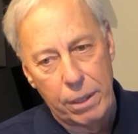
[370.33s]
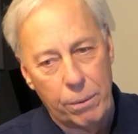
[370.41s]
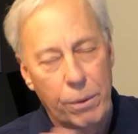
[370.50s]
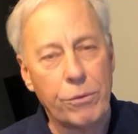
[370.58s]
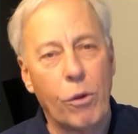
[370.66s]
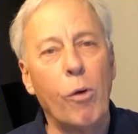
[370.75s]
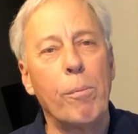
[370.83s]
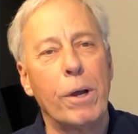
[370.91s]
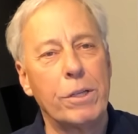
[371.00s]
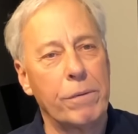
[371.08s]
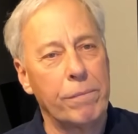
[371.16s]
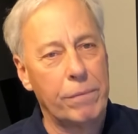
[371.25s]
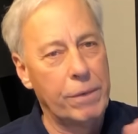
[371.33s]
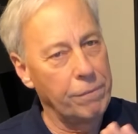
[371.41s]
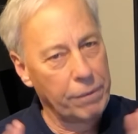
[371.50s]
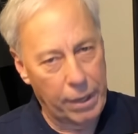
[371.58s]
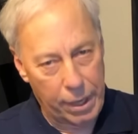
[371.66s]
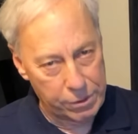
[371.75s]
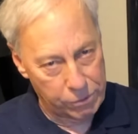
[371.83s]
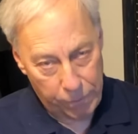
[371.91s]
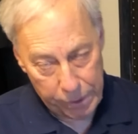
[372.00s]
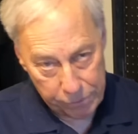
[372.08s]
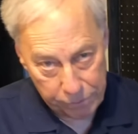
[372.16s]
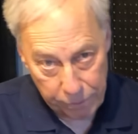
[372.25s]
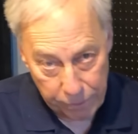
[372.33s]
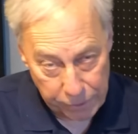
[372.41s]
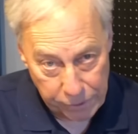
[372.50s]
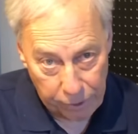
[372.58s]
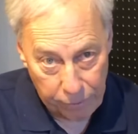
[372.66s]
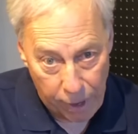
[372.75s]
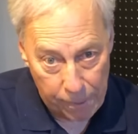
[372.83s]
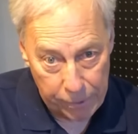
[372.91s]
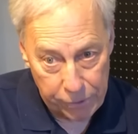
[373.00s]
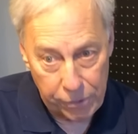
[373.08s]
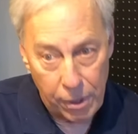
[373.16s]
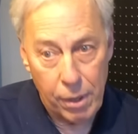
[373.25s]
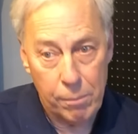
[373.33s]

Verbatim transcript: Well, there's a whole bunch of different kinds of ways to do accelerometers.